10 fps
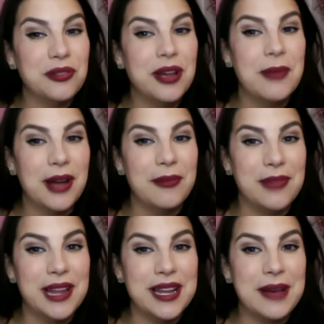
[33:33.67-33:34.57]
amount of
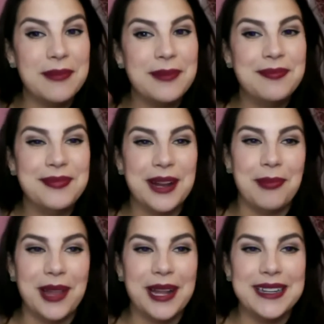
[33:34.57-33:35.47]
makeup that I'm
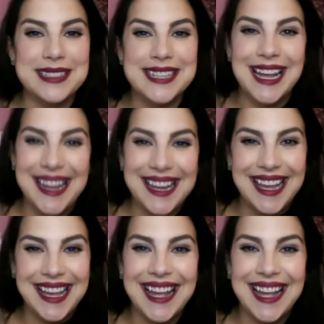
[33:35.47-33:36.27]
planning to take.